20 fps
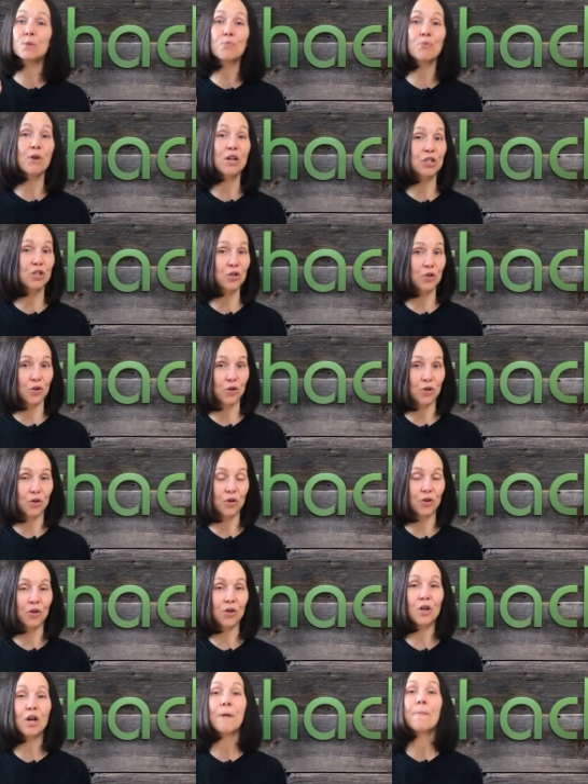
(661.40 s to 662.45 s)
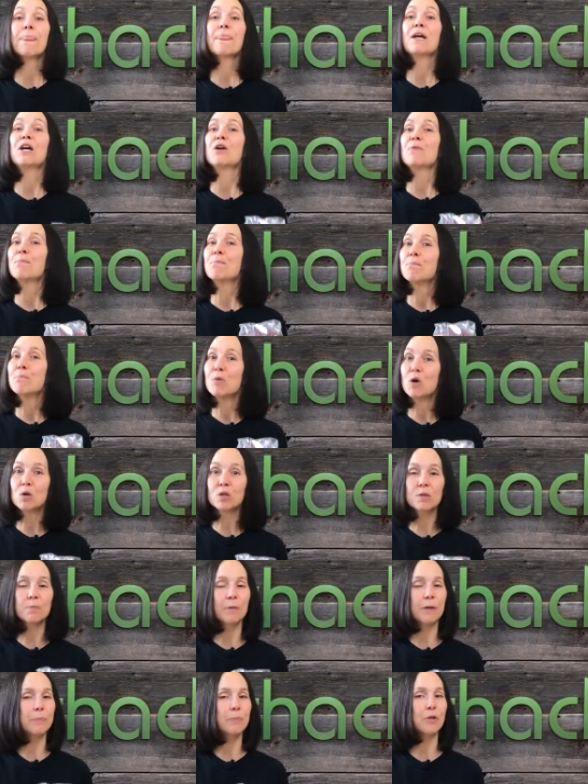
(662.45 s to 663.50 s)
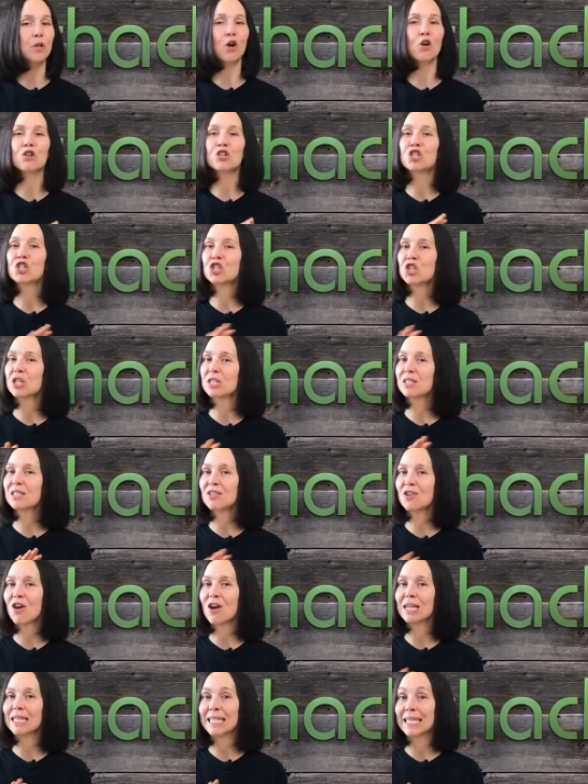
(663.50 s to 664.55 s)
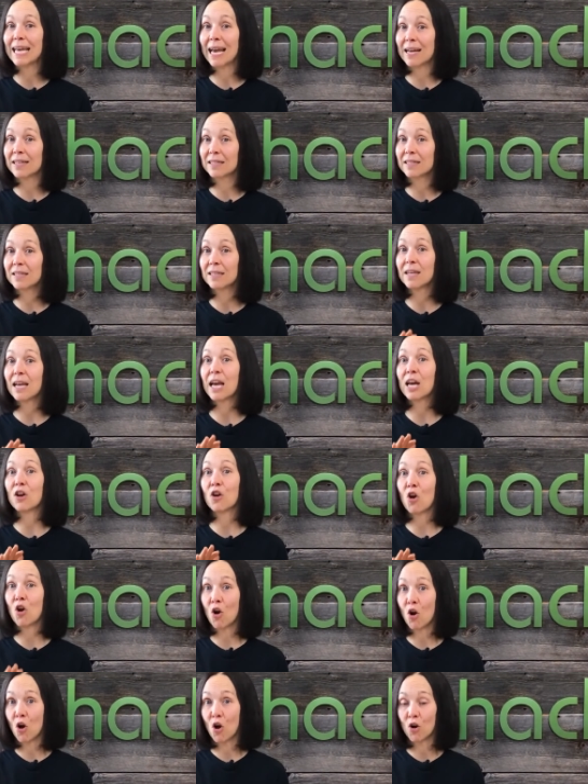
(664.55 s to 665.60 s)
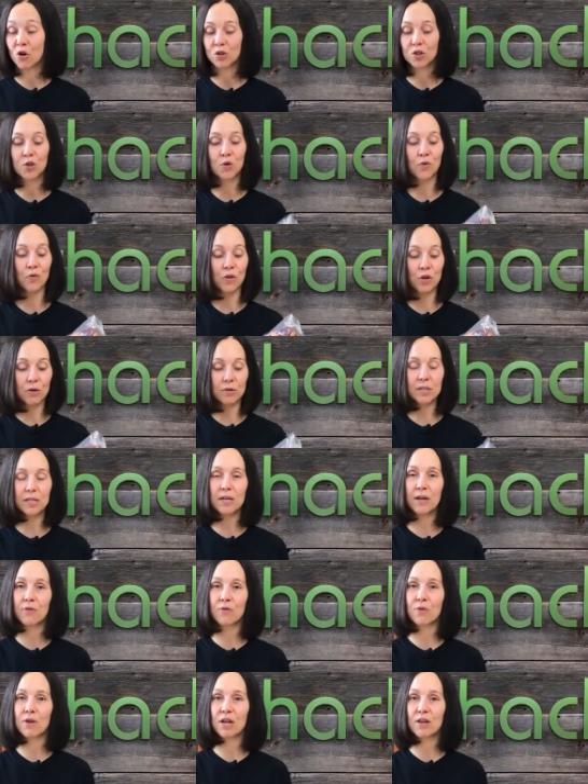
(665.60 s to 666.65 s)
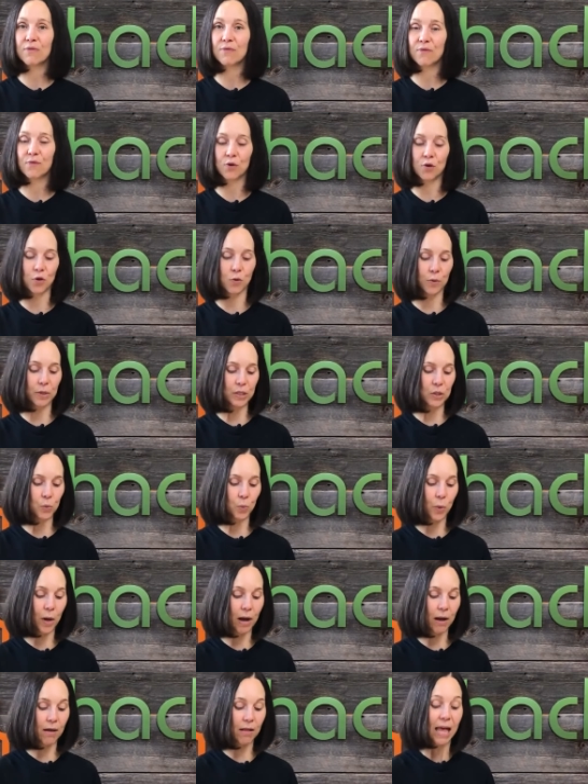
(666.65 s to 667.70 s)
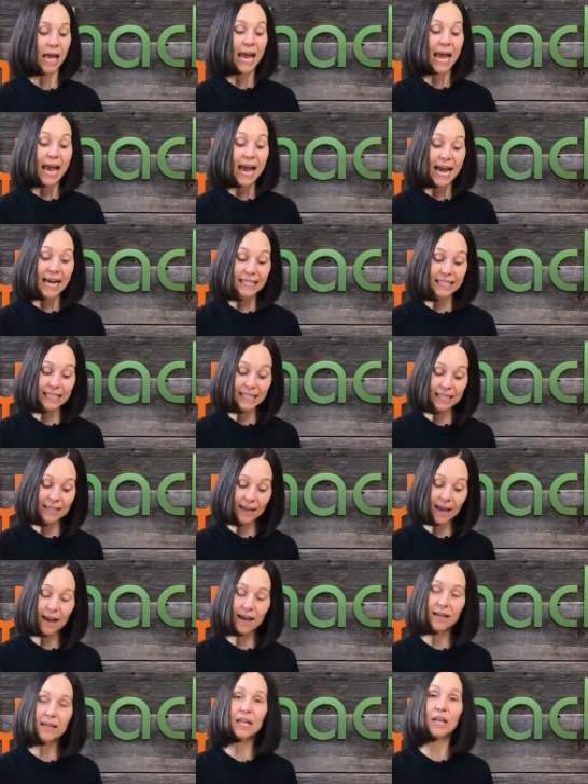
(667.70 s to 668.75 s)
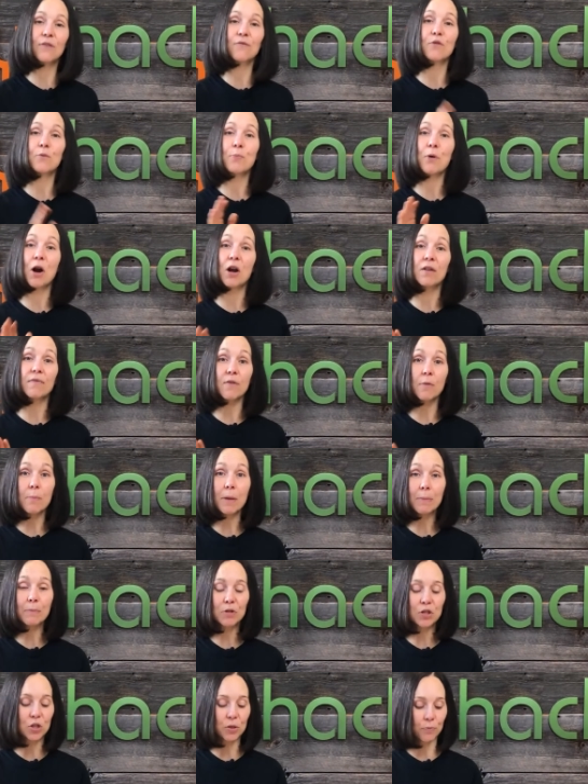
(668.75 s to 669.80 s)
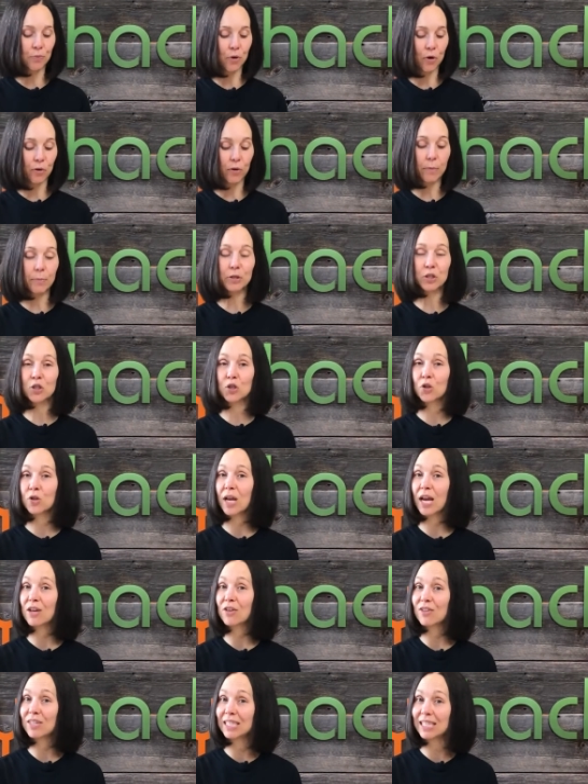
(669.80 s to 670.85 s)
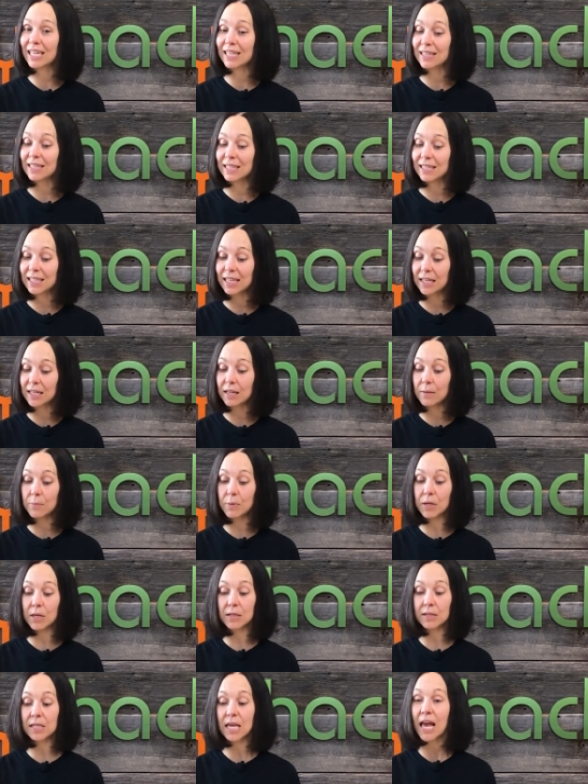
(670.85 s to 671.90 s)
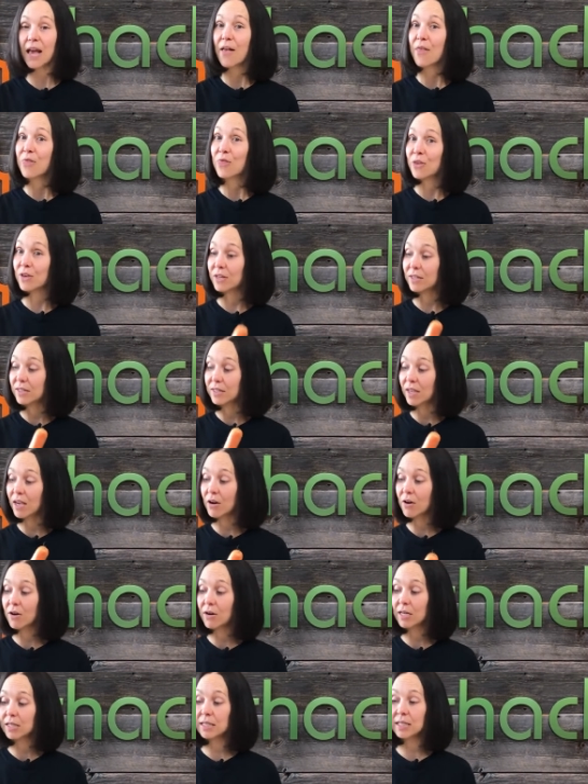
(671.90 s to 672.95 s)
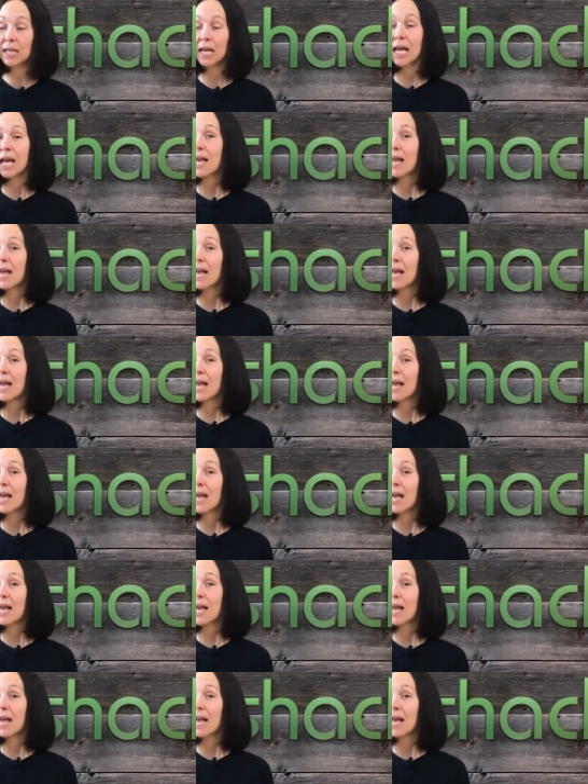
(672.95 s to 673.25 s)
a pressure cooker, most people are just not gassy at all. So there's another hint for you as well. And again, if you're part of our membership program, I'll show you how you can take these kidney beans, these carrots,